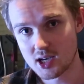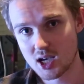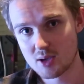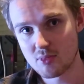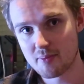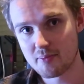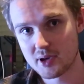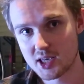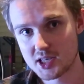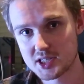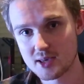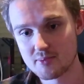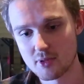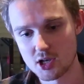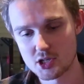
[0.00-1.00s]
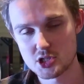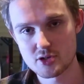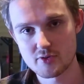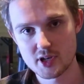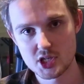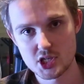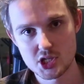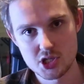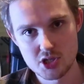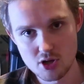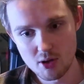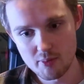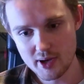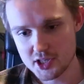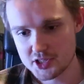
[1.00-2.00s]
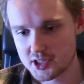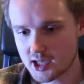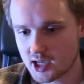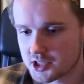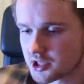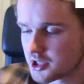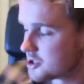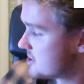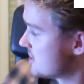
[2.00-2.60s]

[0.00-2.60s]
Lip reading: I'm a PC Master Race snob, as you guys can